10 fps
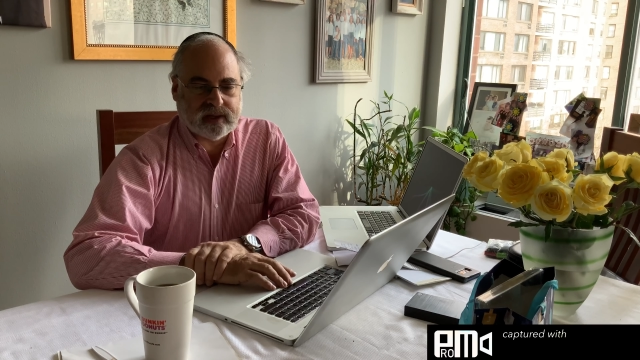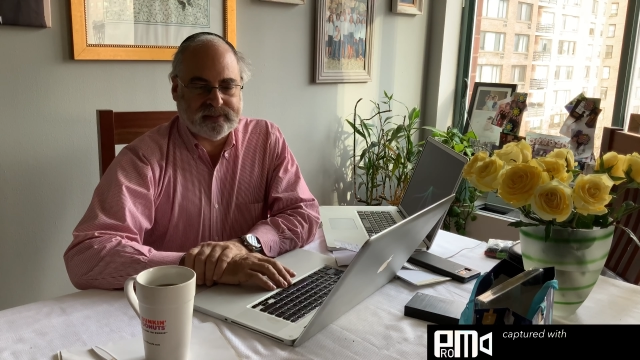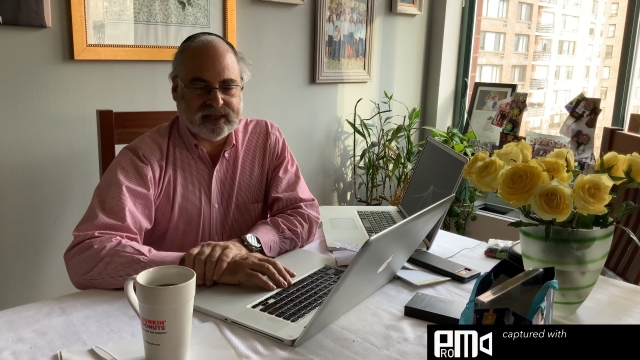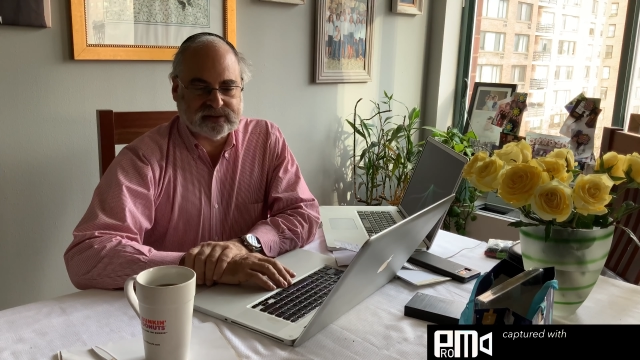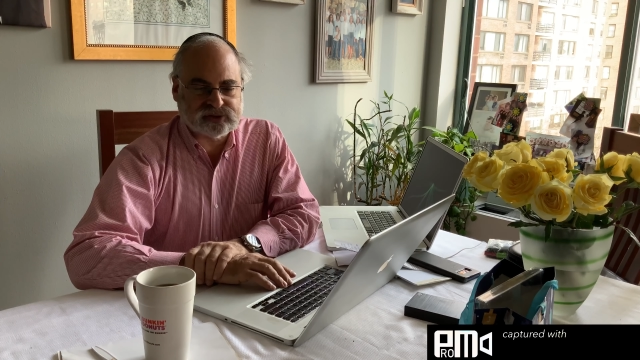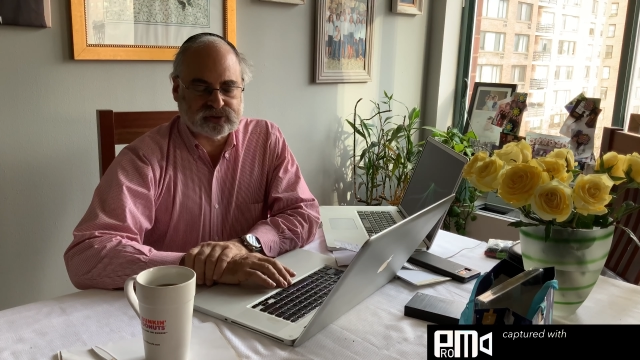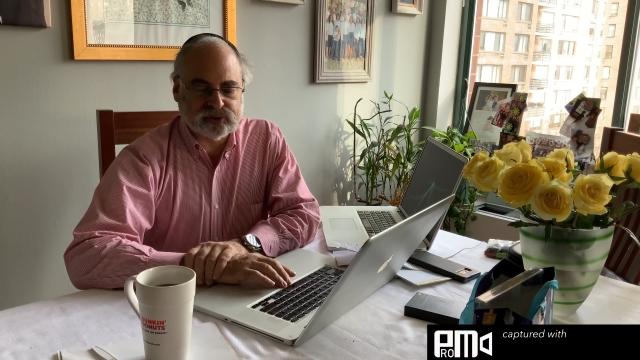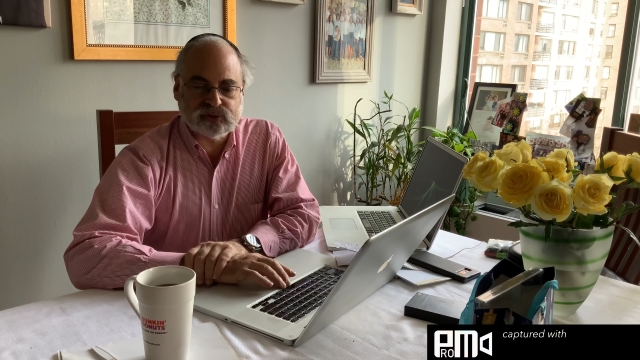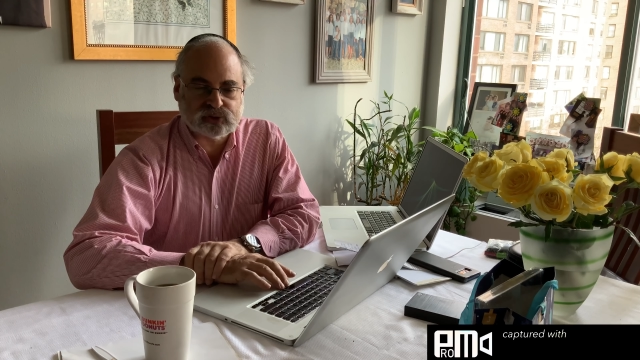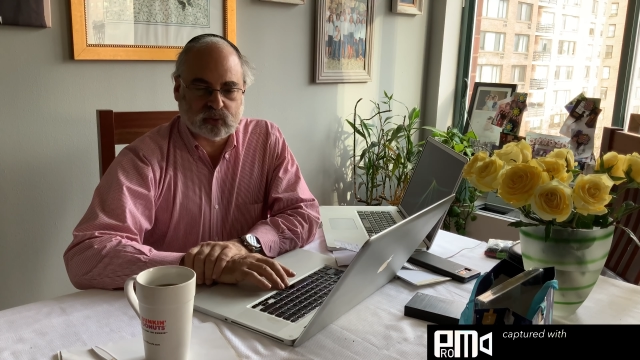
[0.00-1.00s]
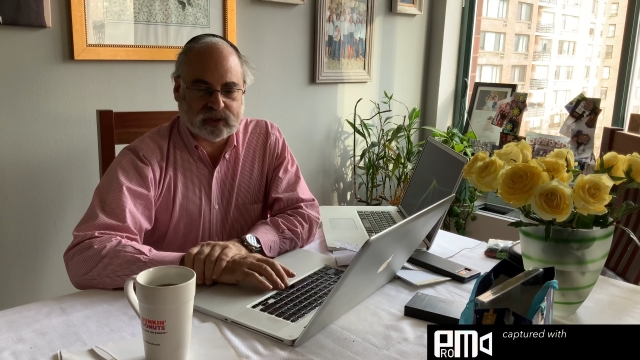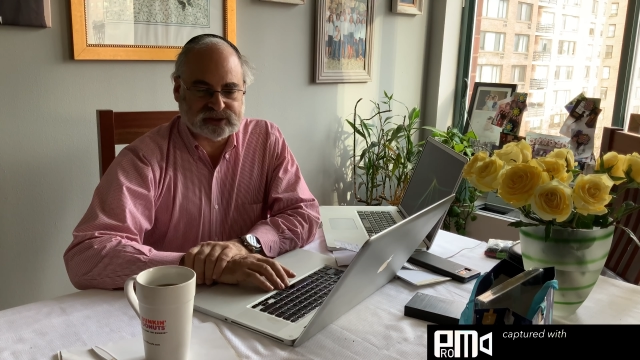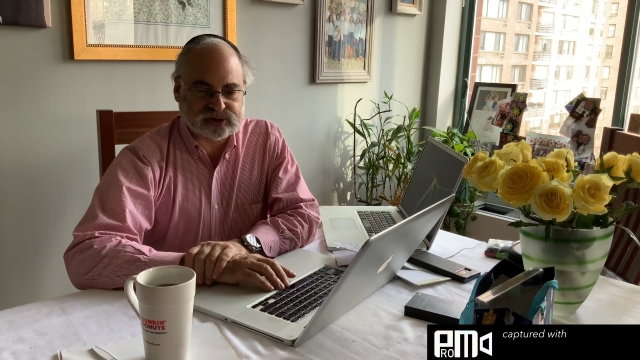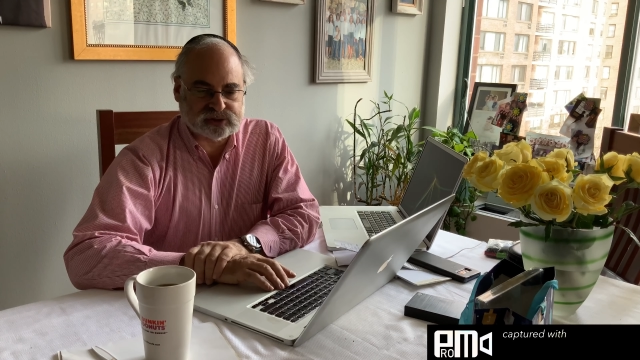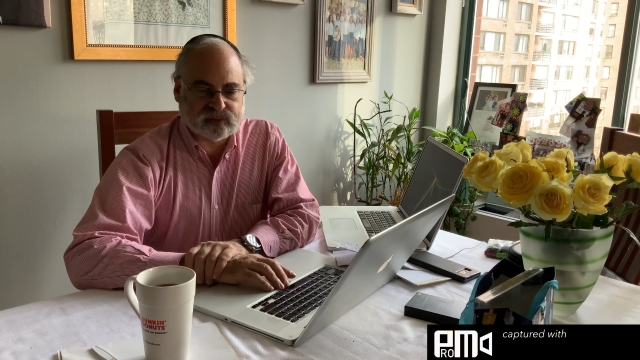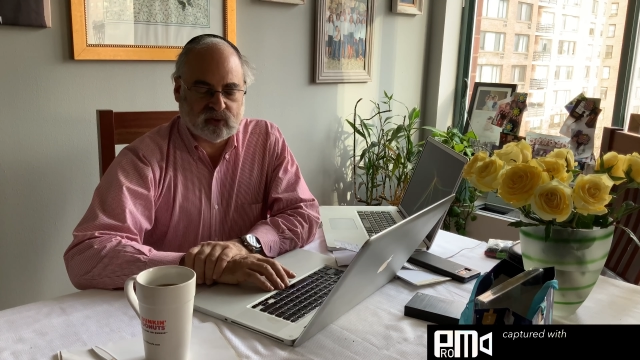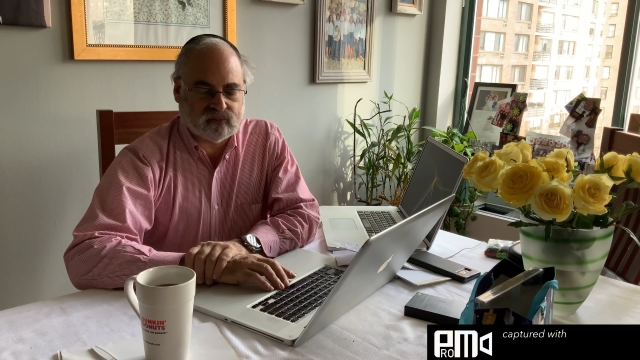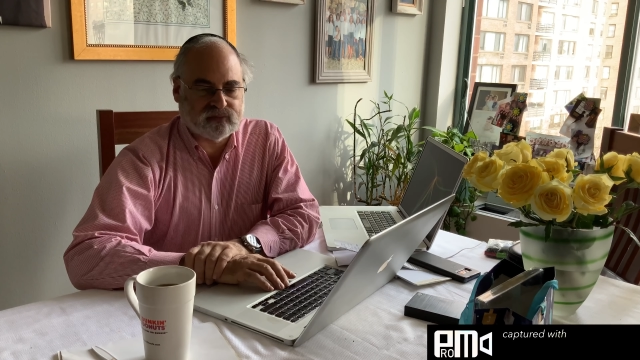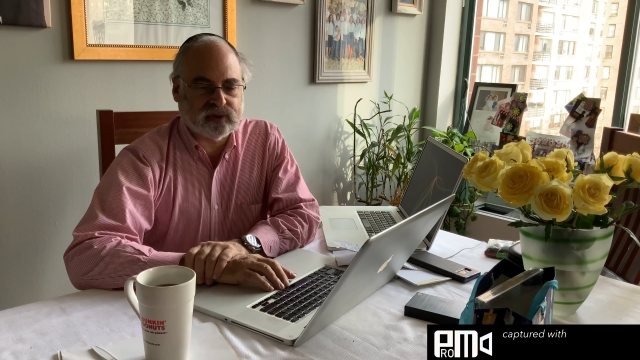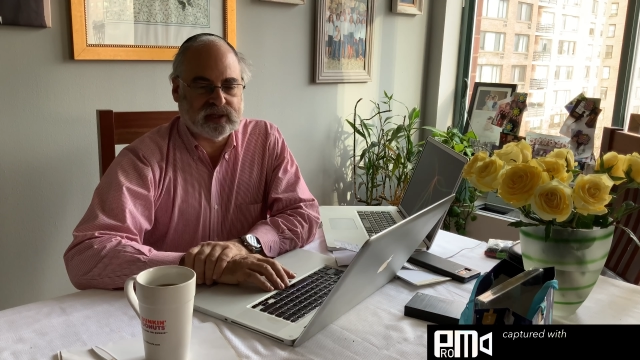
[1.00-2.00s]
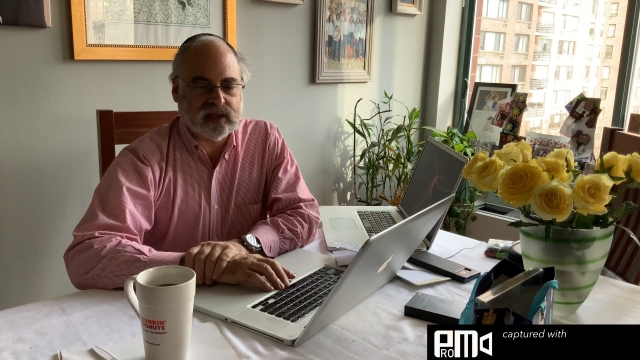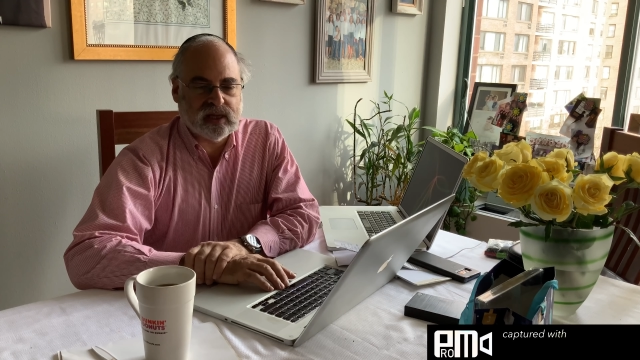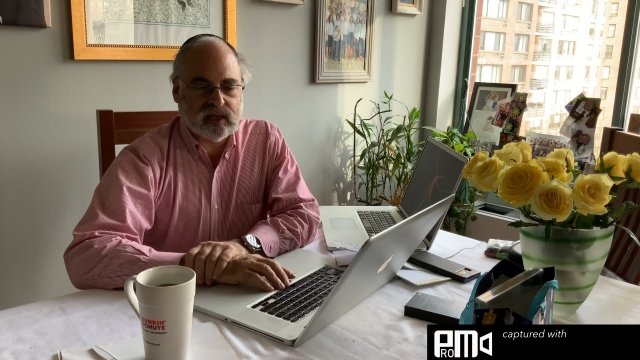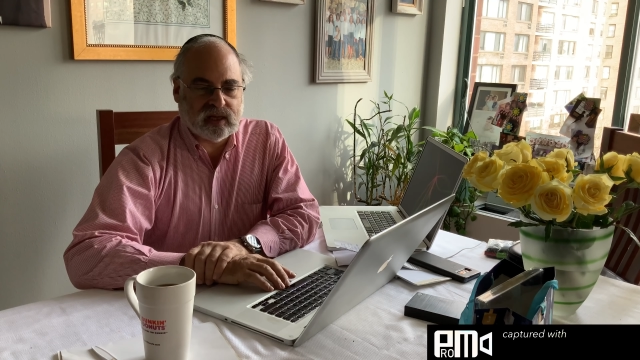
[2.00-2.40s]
answer user questions, but hopefully